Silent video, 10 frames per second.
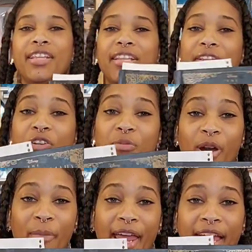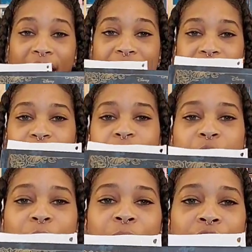the Little Mermaid Guide to
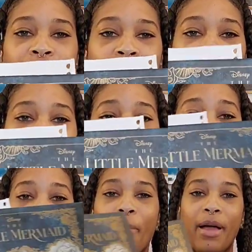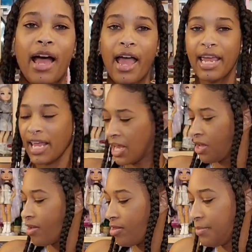Mermaid Merfolk by,
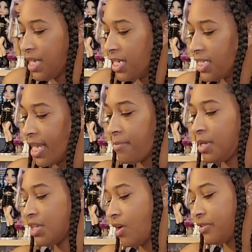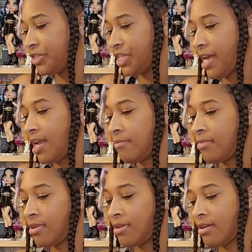let me get his name, let me get the author's name.
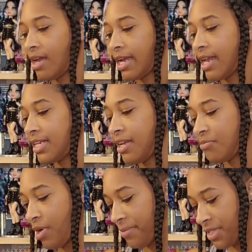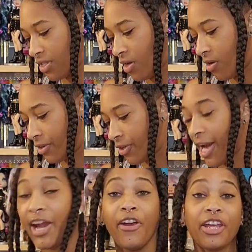I gotta give props to the author,
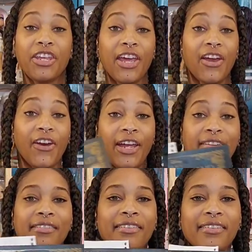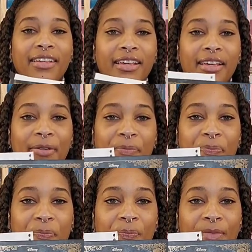Eric Geron.
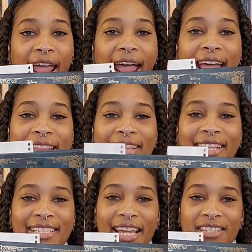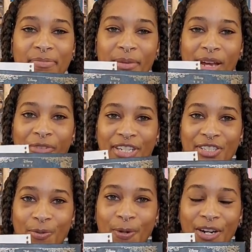And this has been my
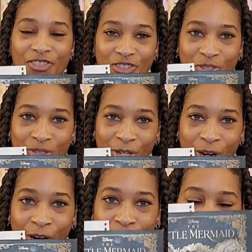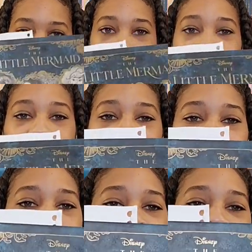resource to learn a little bit
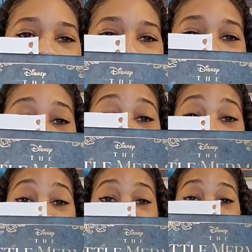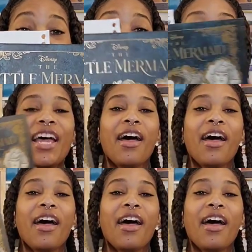more about the sisters,